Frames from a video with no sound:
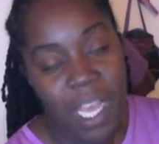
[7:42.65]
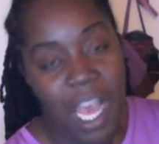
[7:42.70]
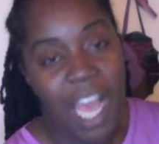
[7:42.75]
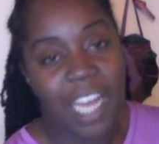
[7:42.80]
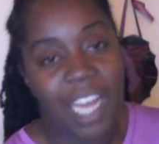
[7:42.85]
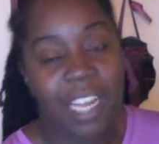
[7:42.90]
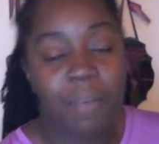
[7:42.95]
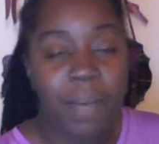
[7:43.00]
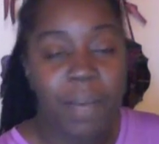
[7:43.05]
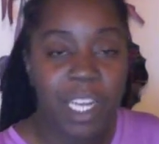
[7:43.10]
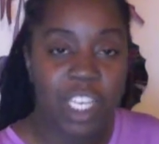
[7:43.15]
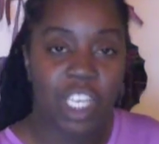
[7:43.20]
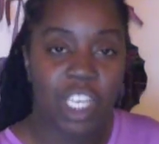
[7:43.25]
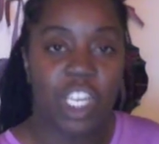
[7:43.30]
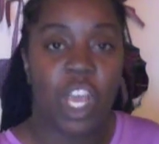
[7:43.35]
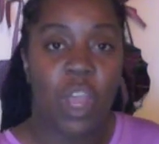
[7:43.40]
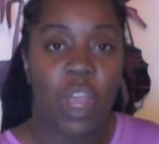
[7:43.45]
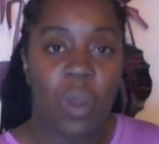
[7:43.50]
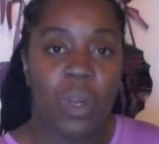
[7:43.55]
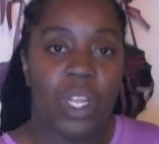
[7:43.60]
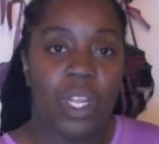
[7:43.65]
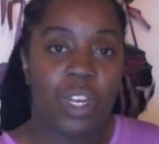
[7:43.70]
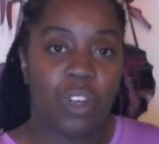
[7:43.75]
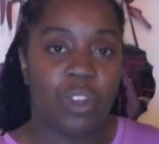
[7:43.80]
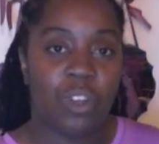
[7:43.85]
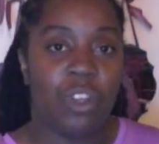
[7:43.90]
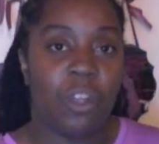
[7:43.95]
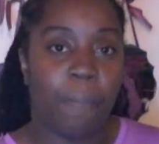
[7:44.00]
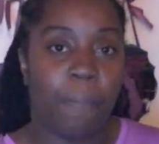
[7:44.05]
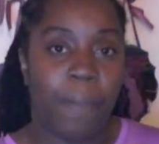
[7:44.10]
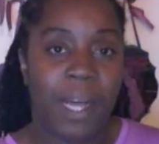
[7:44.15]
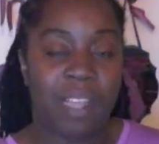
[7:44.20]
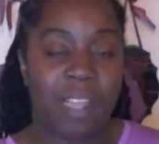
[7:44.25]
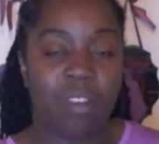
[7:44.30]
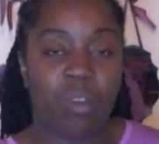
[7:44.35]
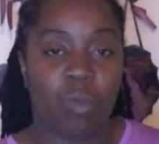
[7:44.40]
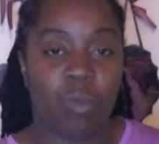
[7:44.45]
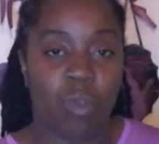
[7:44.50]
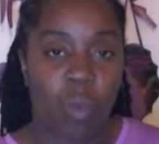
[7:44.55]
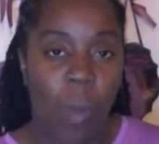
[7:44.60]
And imagine you only do the pass
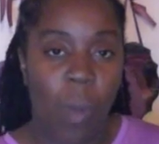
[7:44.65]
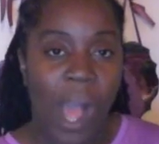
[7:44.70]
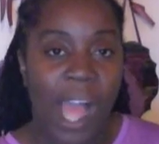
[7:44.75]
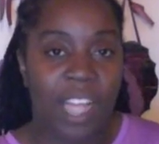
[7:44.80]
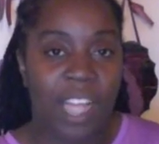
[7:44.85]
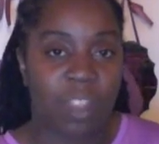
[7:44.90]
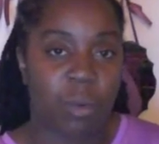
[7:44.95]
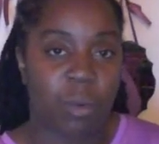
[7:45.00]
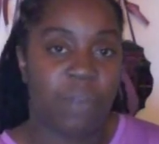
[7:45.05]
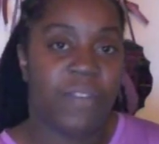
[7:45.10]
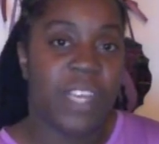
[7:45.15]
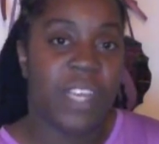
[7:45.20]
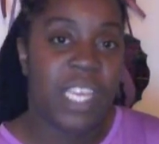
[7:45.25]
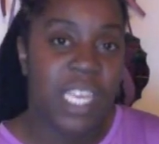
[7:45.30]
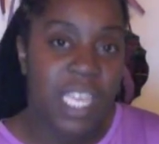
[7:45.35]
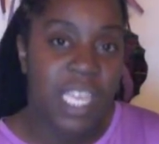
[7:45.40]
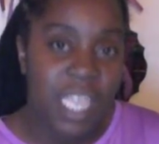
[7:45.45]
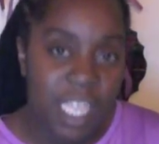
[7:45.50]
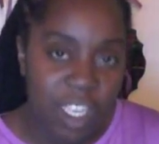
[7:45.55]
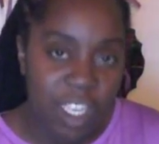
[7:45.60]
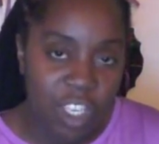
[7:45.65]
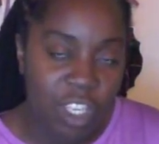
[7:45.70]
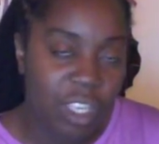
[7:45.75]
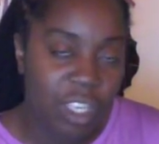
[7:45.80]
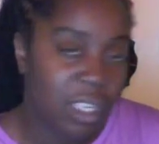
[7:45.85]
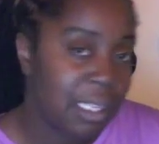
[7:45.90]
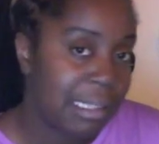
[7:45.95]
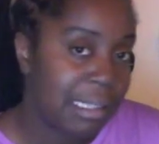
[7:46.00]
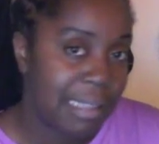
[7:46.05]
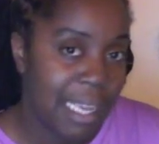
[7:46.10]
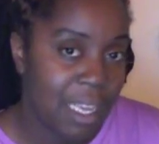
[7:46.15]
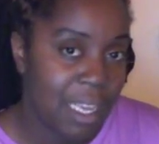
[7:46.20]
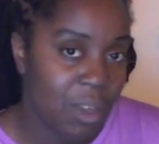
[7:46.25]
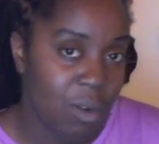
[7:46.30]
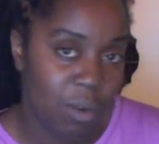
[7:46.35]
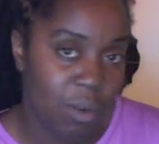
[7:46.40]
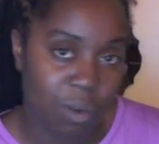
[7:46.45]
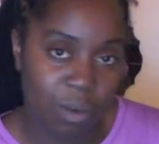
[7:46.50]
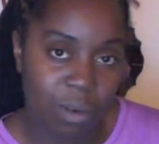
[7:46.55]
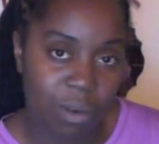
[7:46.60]
up twice with each
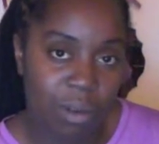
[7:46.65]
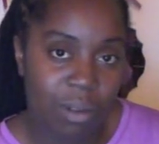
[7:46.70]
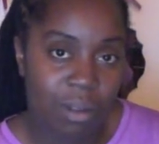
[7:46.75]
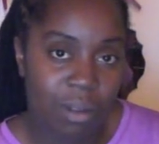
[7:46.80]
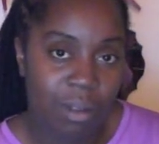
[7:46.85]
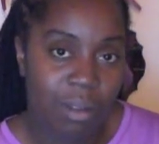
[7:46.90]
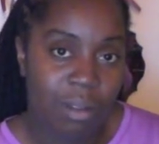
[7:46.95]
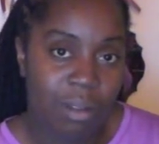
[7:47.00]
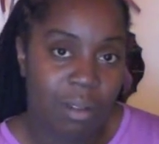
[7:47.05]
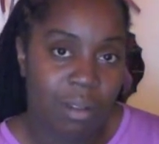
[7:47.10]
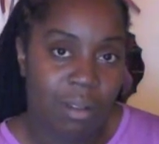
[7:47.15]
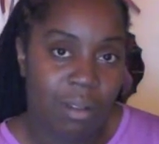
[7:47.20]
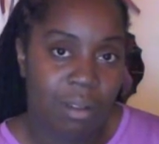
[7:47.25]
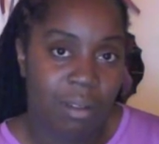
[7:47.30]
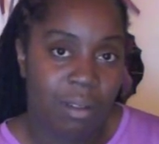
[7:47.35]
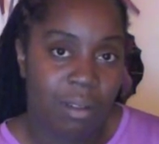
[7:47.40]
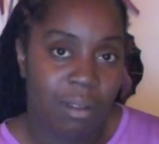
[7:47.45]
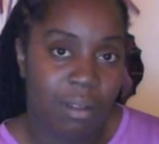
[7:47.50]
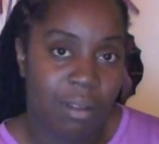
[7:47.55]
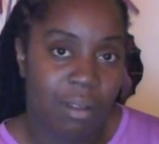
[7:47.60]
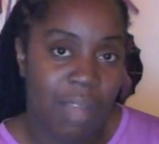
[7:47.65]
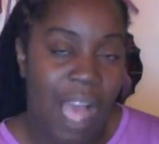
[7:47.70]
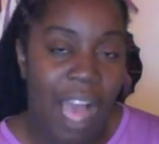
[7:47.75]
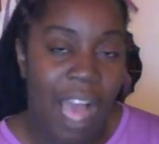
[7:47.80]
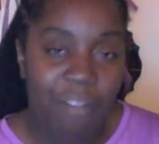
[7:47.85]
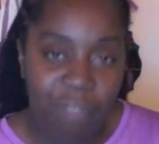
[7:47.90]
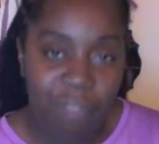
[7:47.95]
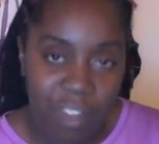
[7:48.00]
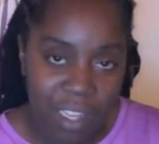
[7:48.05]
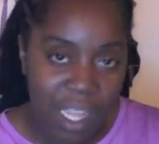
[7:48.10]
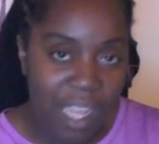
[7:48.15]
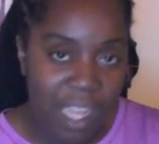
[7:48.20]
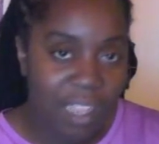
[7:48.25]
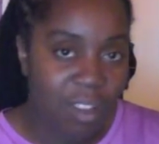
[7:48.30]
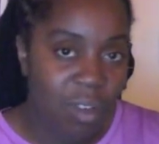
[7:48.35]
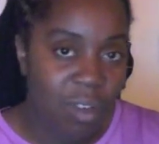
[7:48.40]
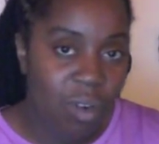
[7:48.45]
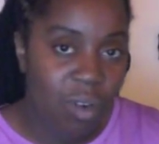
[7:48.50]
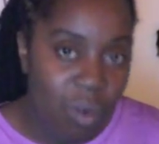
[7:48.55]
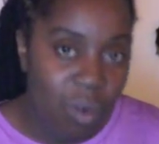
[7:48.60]
sale. After that
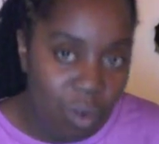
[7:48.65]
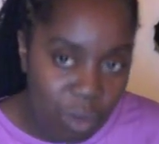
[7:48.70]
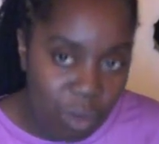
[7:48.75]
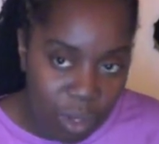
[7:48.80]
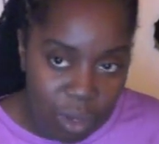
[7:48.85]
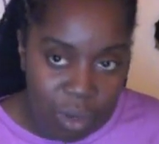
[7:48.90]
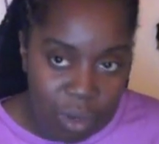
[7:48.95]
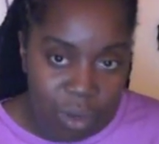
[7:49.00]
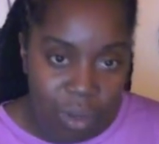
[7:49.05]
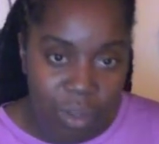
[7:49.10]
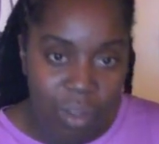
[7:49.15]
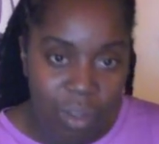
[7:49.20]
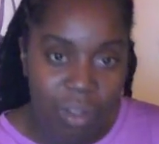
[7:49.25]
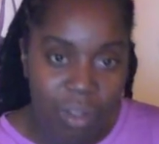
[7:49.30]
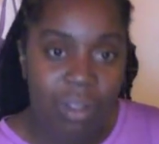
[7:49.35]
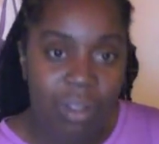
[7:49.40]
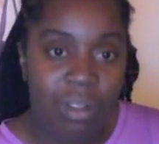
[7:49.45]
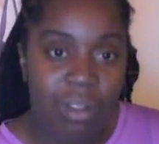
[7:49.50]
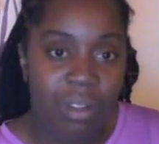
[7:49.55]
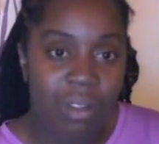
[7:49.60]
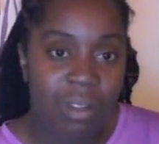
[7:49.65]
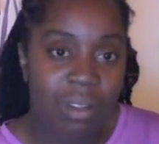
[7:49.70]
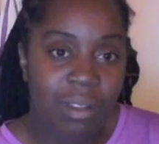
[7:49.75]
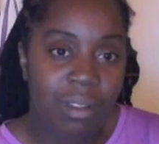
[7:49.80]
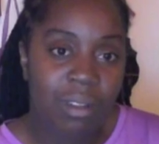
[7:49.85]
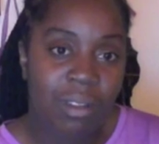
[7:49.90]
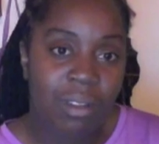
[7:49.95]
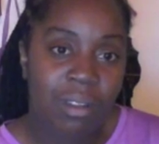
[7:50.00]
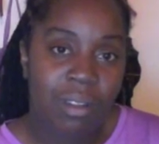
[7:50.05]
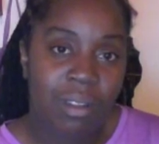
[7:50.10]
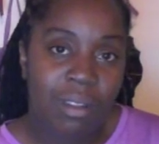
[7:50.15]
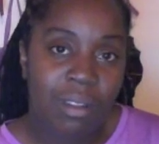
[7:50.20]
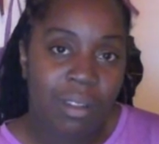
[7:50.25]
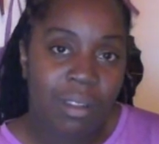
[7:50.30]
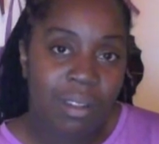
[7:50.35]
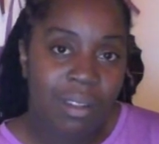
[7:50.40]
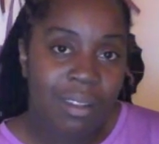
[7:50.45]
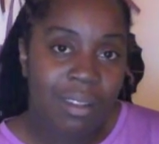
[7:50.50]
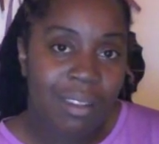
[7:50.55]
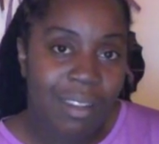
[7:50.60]
is all yours.
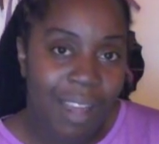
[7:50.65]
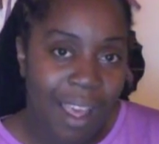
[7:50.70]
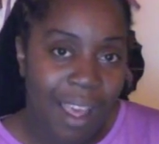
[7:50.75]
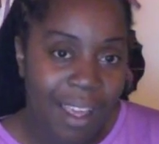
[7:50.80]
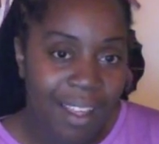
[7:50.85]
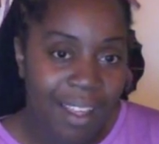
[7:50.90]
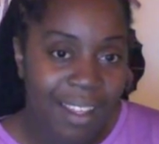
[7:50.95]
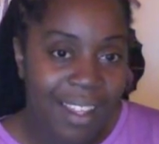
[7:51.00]
Yeah?